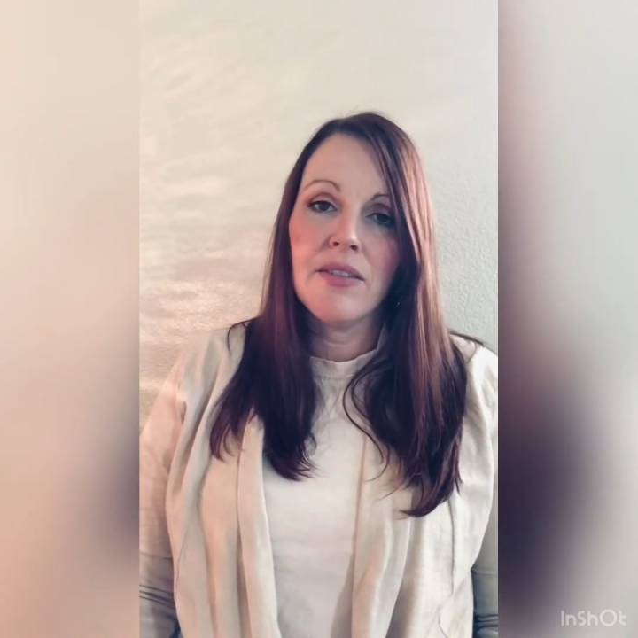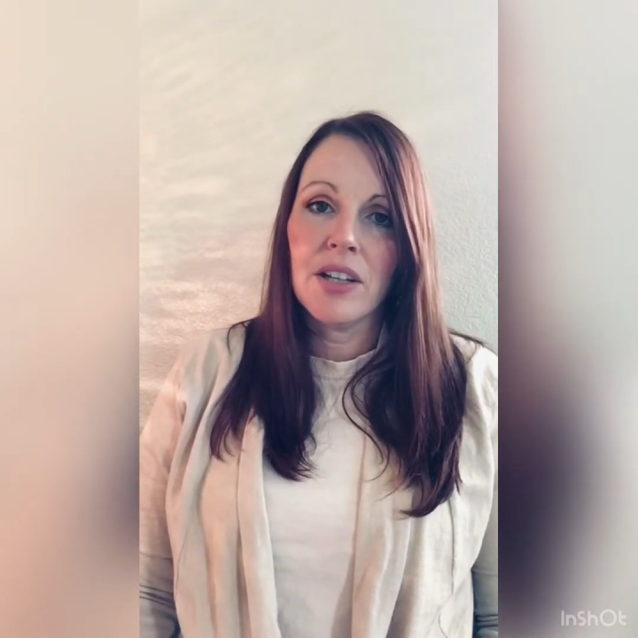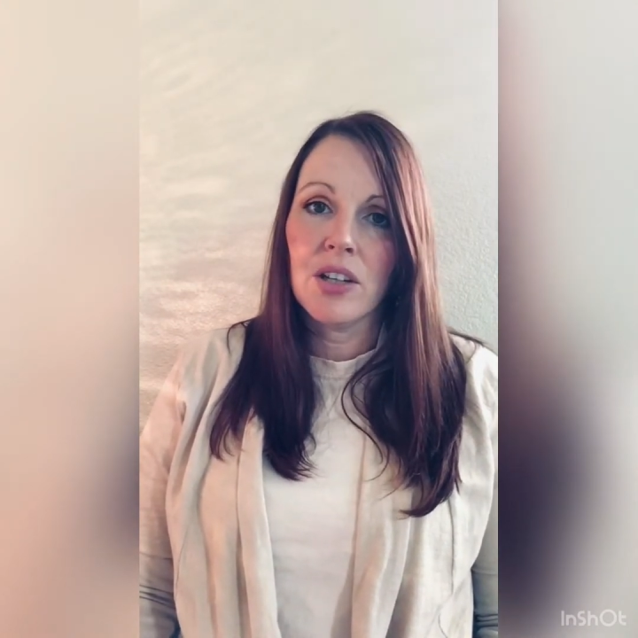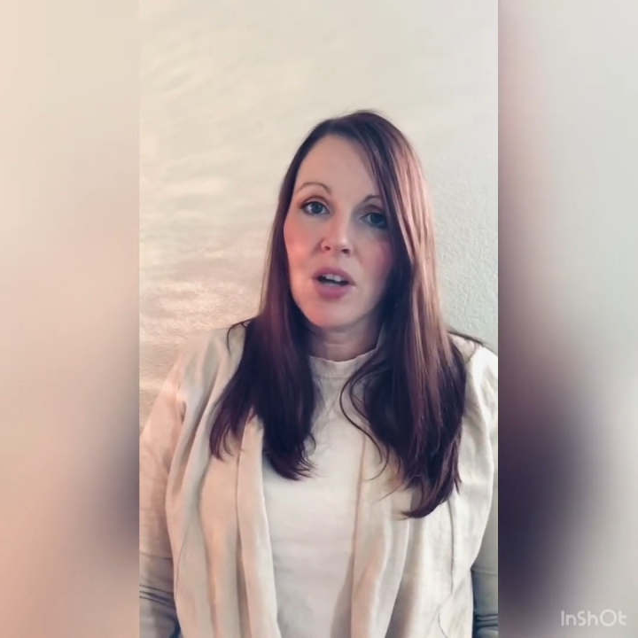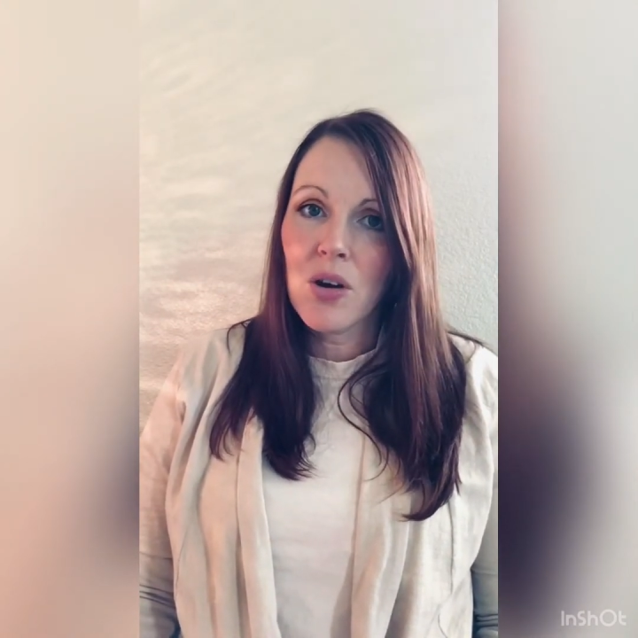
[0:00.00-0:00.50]

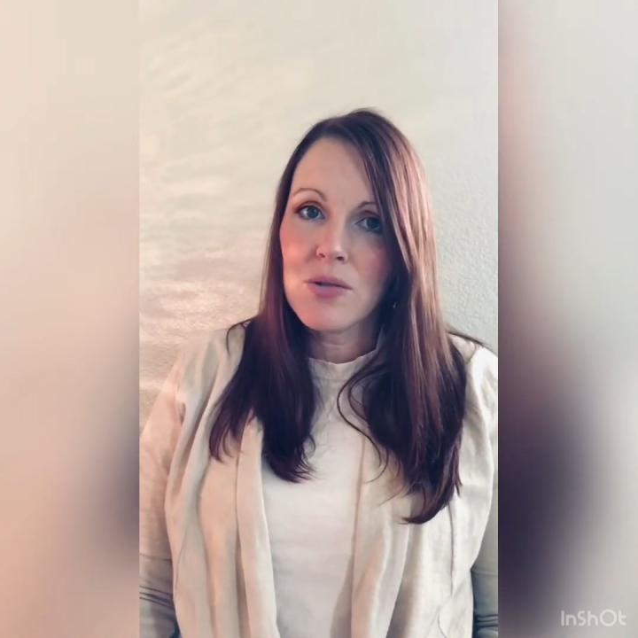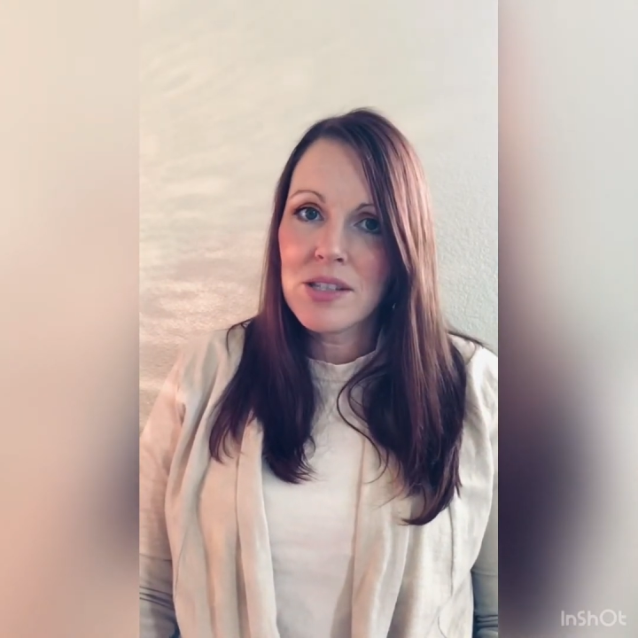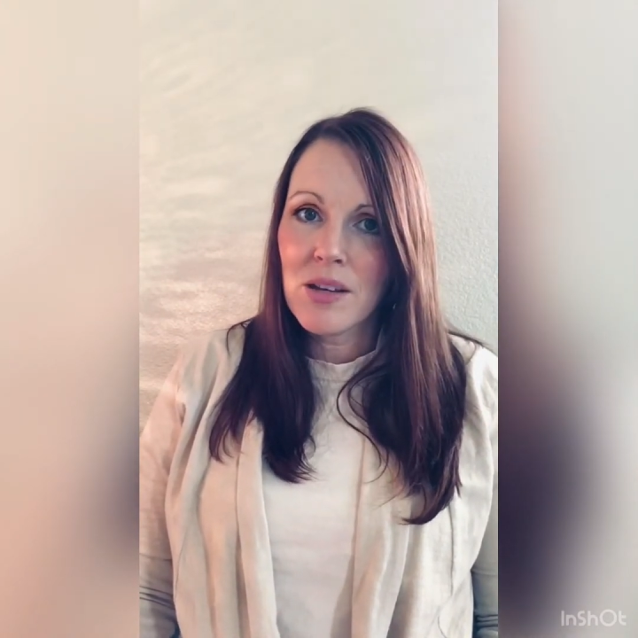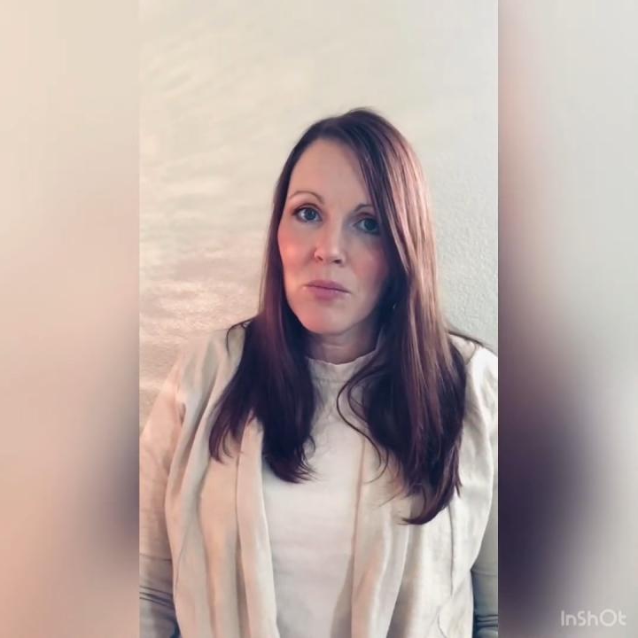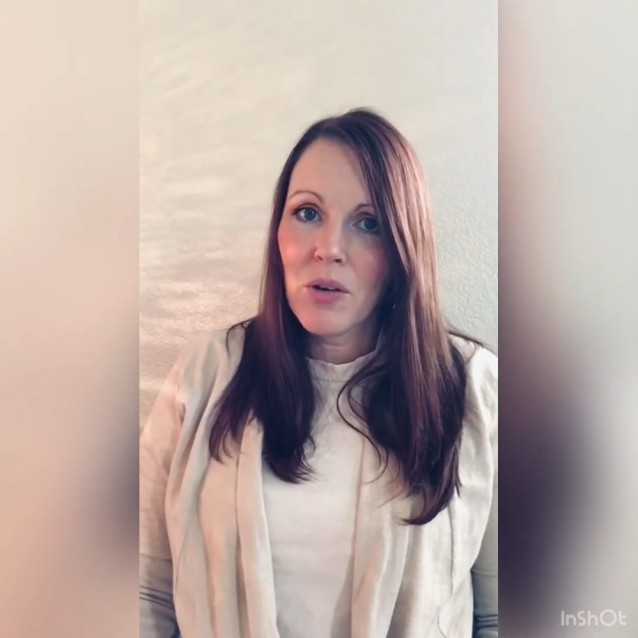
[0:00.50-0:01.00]
and go
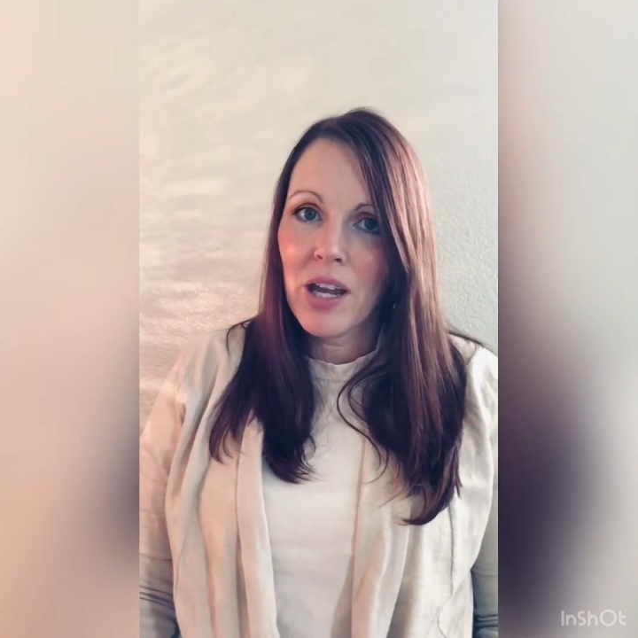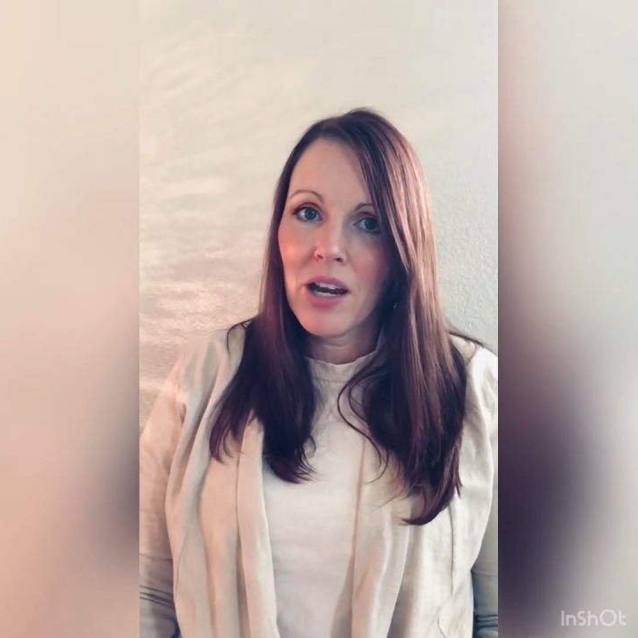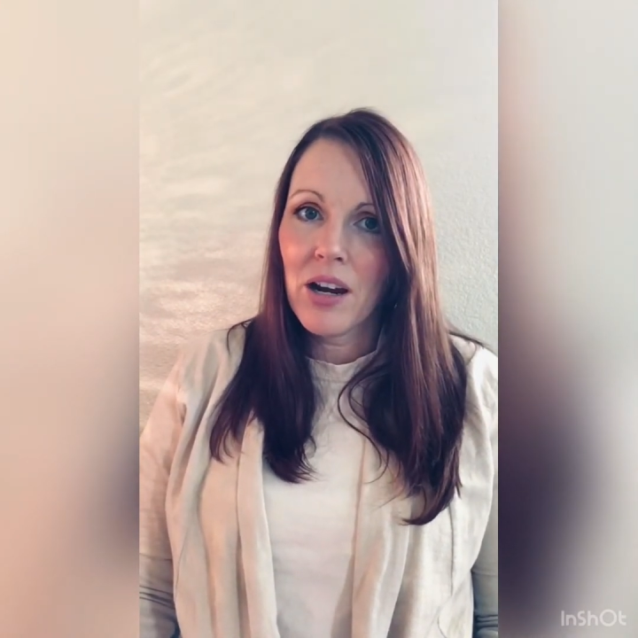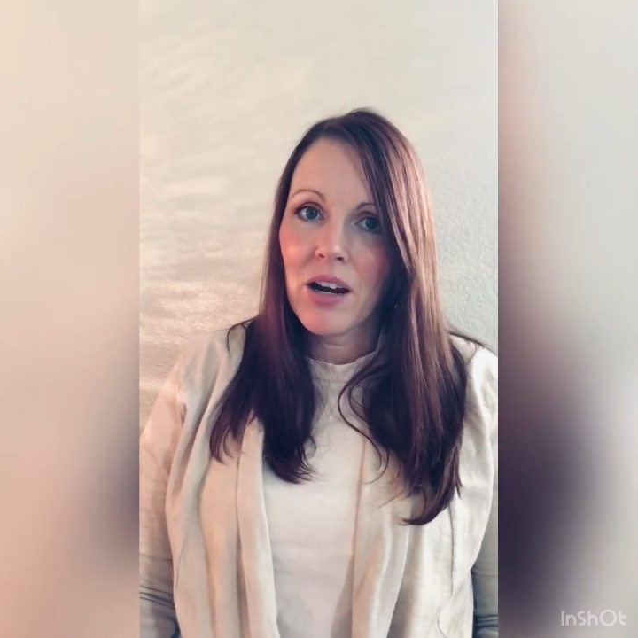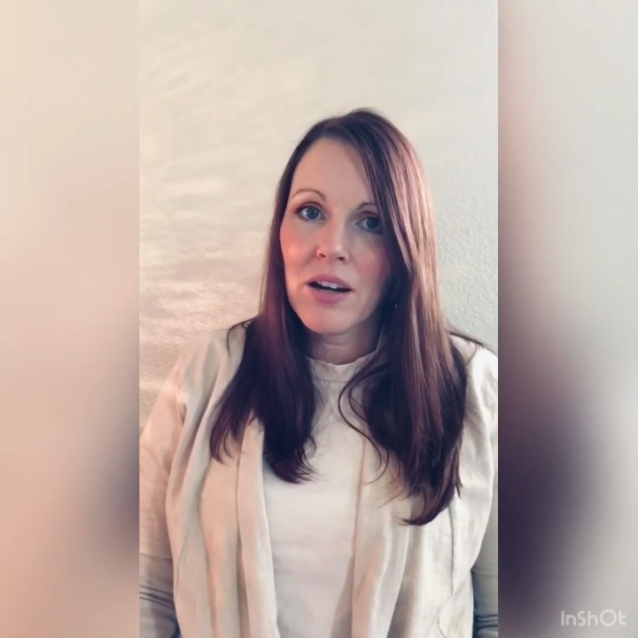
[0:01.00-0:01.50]

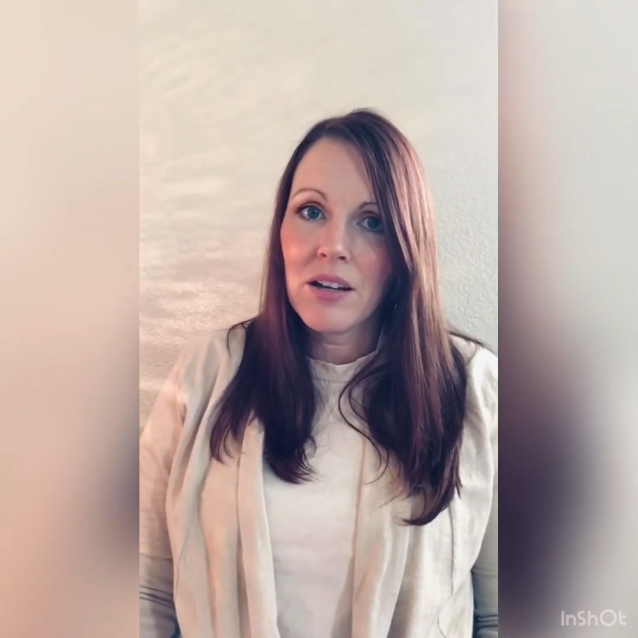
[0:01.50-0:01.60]
somewhere,